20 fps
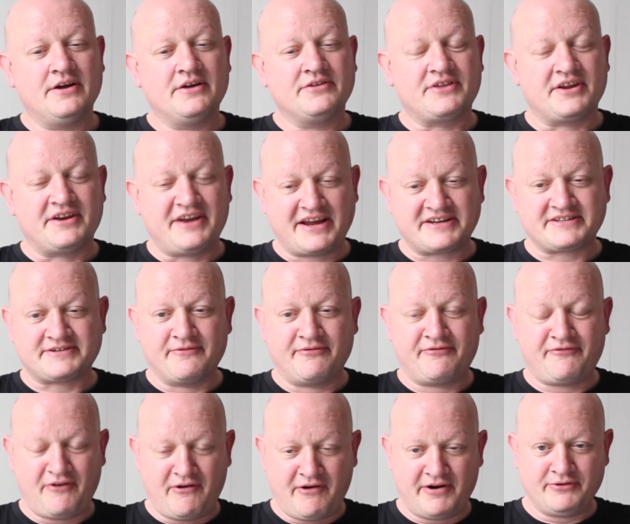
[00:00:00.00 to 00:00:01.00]
The next and
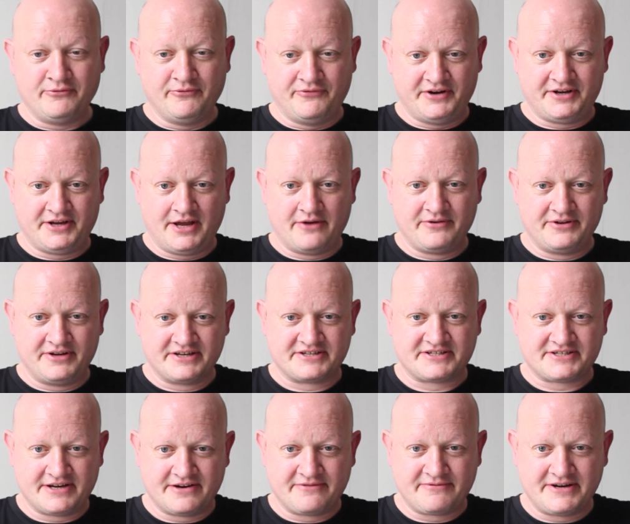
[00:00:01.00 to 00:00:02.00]
final video in
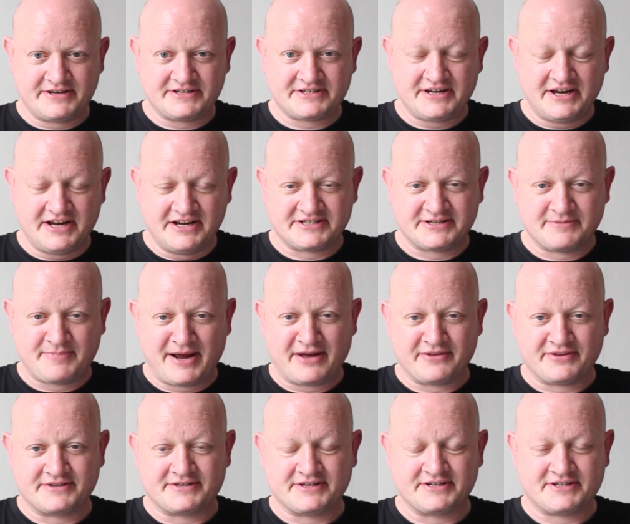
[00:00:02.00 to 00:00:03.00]
this series is
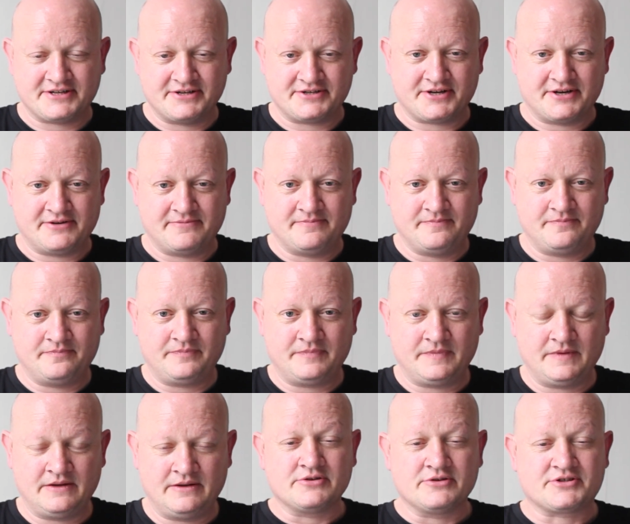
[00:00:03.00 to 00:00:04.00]
about the decision,
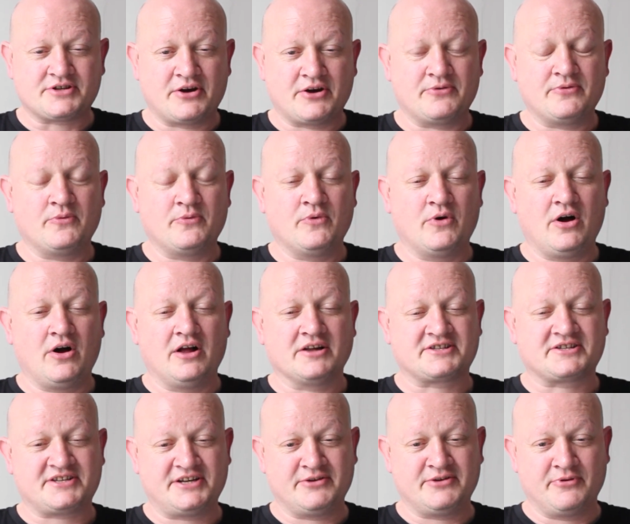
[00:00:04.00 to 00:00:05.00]
so I'll
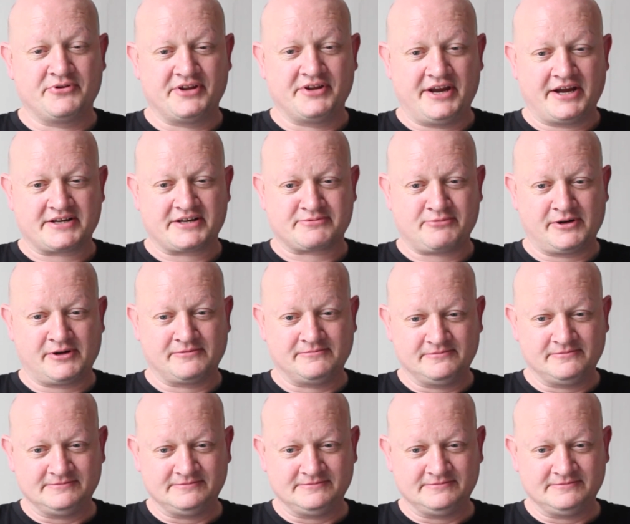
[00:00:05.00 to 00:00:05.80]
see you on the next one.